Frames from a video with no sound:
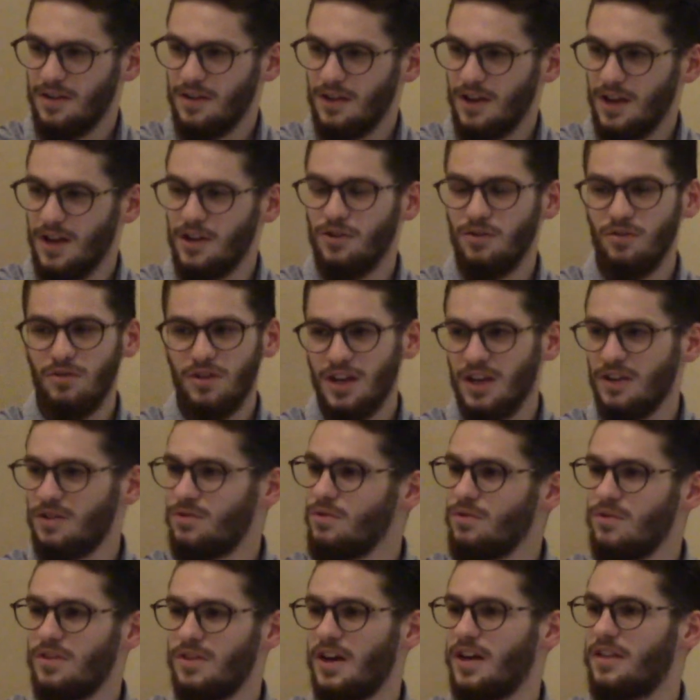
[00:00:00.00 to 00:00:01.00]
And you can
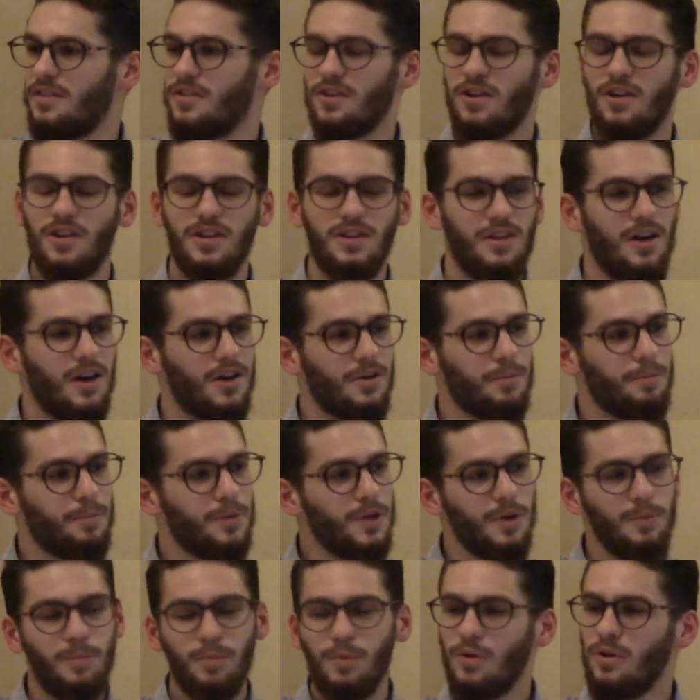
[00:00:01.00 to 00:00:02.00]
do that. There are a lot of
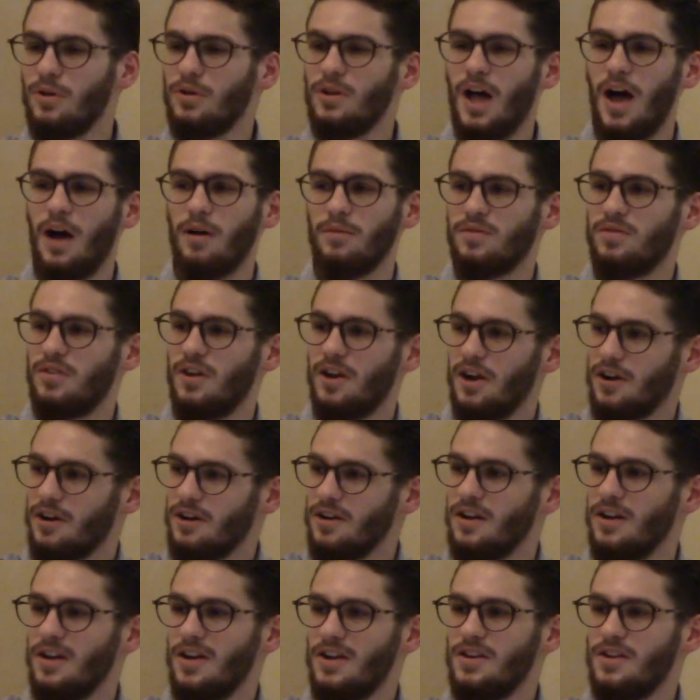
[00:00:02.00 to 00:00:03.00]
people out
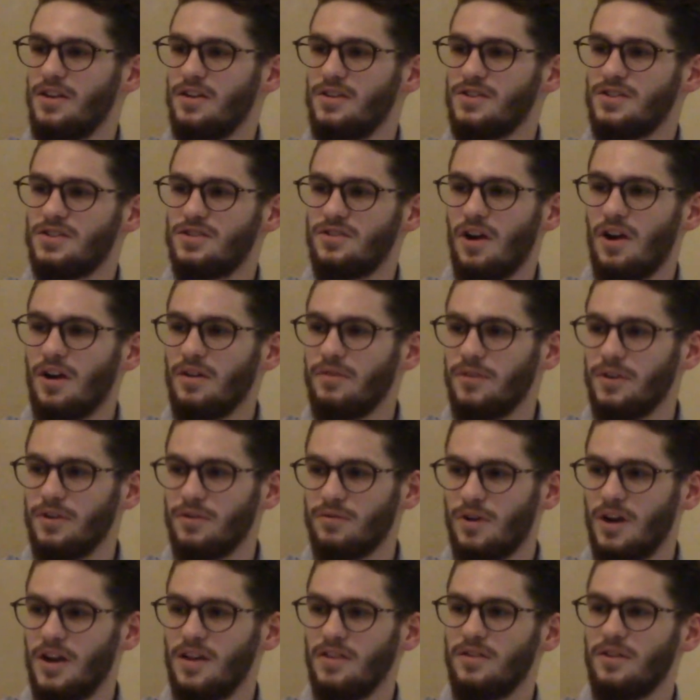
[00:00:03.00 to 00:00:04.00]
there starving,
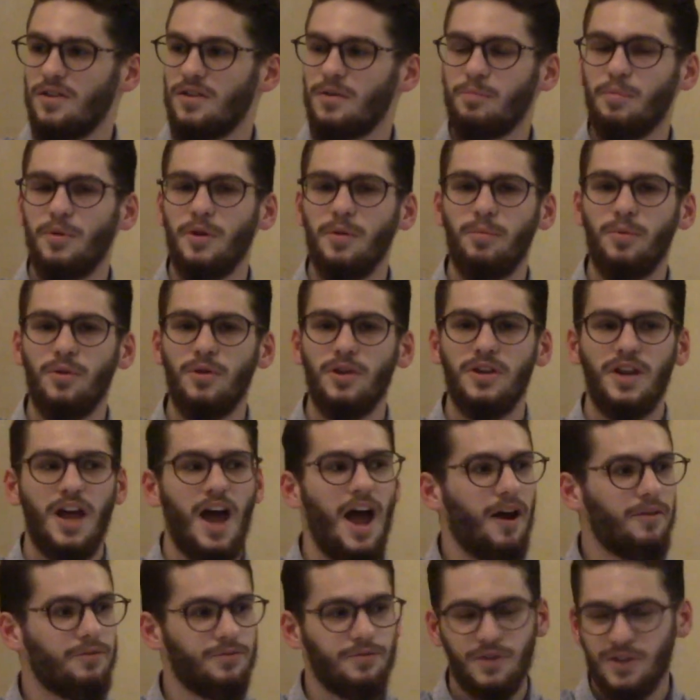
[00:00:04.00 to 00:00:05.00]
right? There are people in
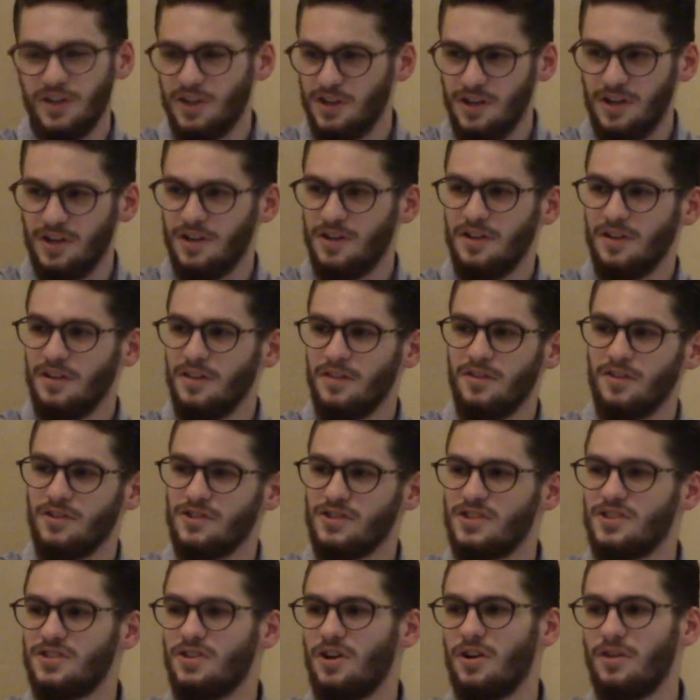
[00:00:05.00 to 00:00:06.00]
Africa, they're
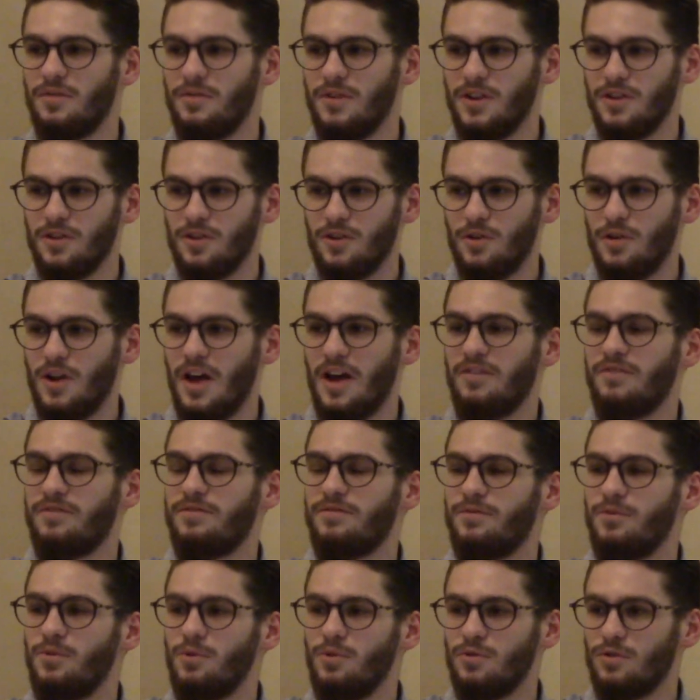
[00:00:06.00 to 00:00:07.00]
starving. They don't have
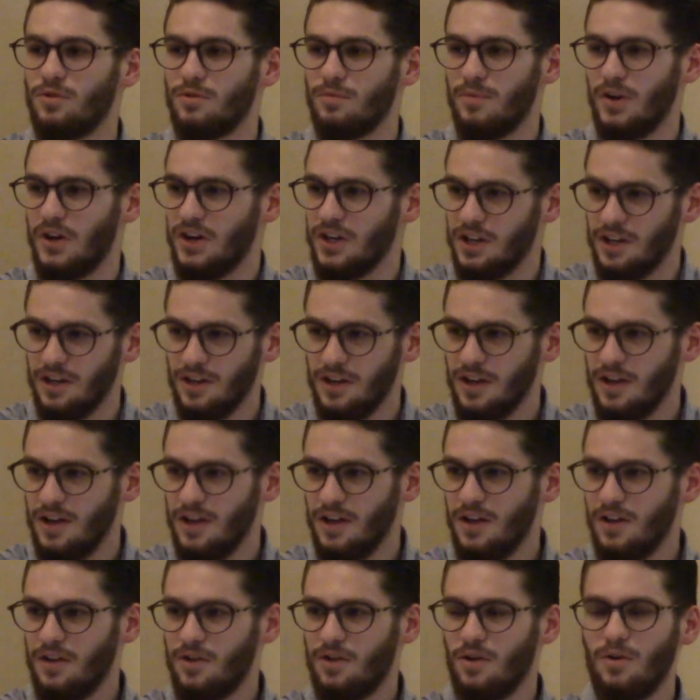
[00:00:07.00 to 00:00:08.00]
food or money.
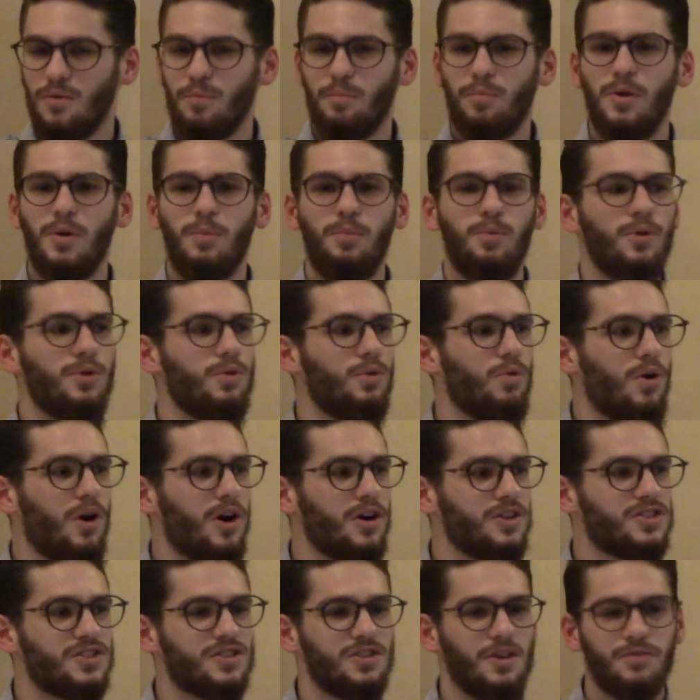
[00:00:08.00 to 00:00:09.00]
There are people who
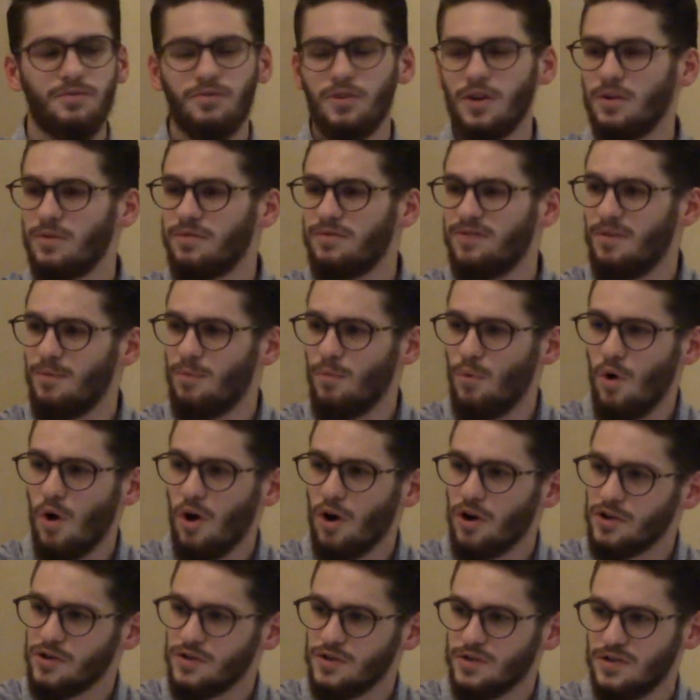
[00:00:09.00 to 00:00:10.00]
are suffering from
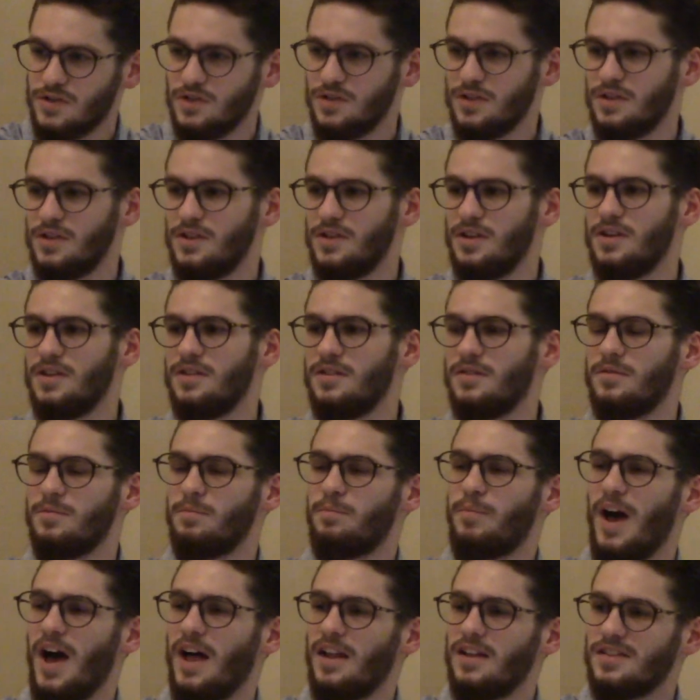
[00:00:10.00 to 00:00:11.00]
wars in
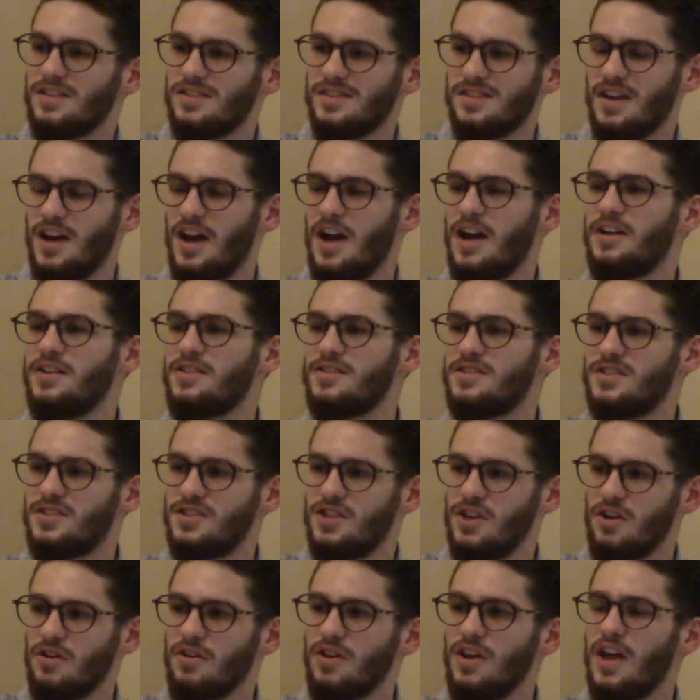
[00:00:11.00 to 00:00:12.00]
Palestine and
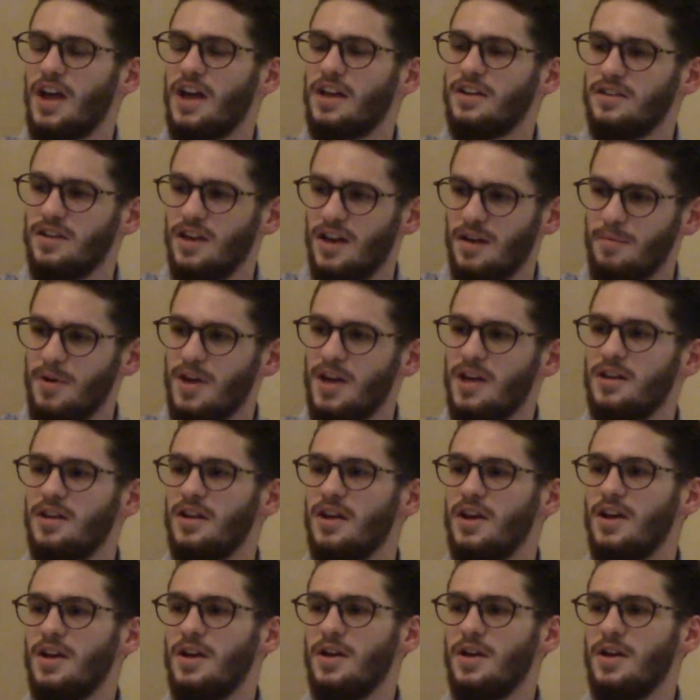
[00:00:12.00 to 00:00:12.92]
Syria and Yemen.